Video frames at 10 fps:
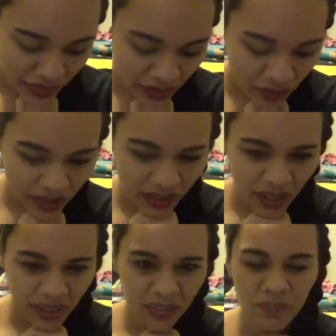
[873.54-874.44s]
There's a
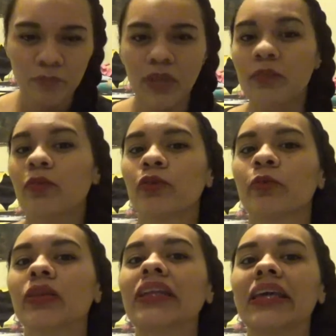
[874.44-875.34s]
lot of people who
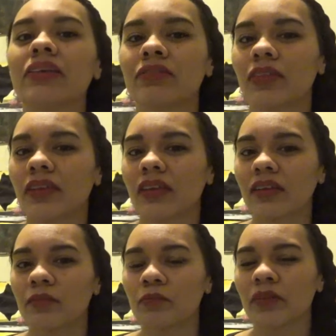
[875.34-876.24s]
believe
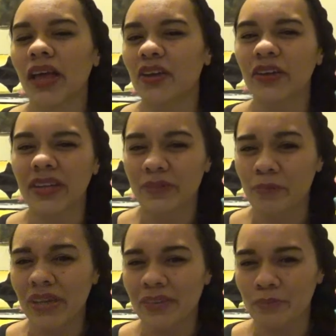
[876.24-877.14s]
the Black Hood is
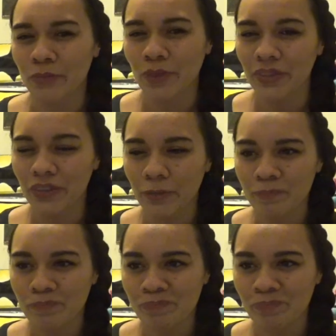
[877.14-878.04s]
Betty's brother.
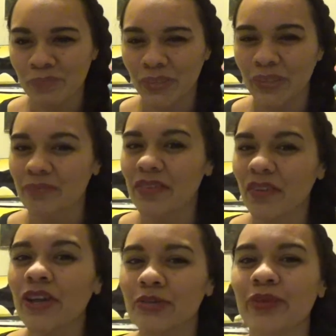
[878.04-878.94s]
I'm
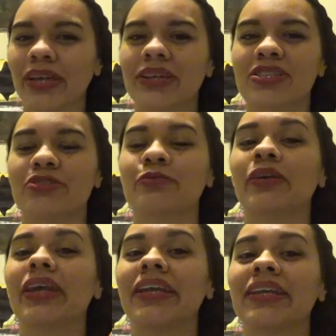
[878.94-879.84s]
sorry to break it to you,
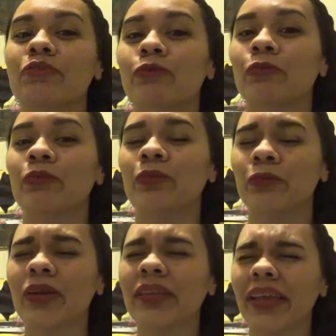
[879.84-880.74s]
but it
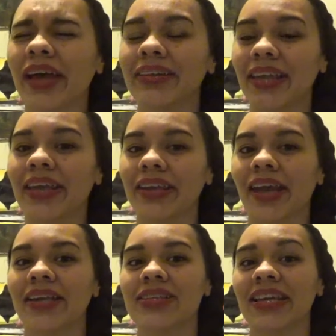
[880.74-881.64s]
will not,
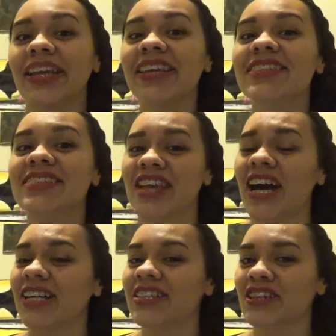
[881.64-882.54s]
cannot, and is
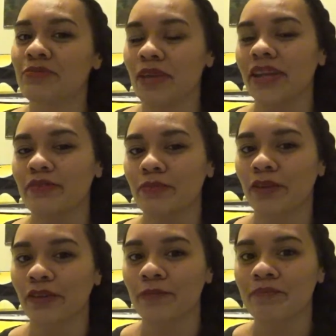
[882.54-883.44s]
not Betty's
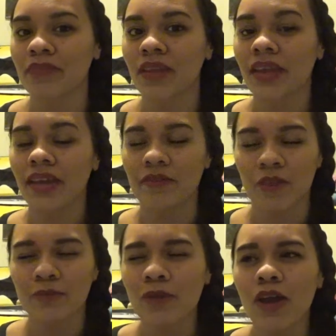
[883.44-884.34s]
brother. If
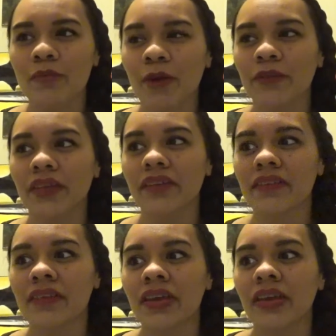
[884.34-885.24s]
I'm wrong about
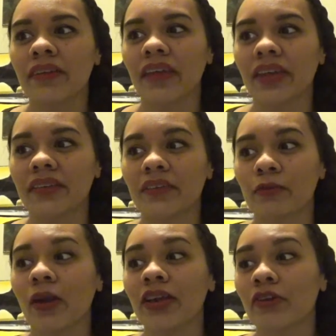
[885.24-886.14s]
this, then the
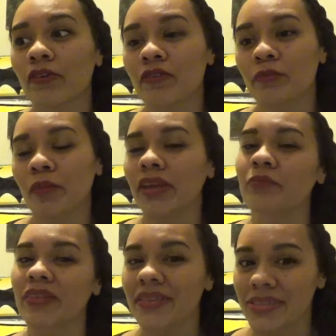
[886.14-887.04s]
writers made a
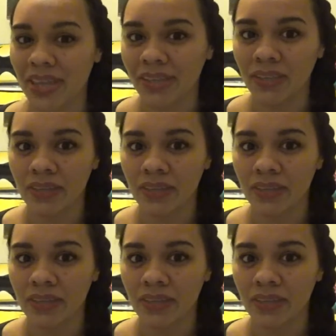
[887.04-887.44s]
mistake.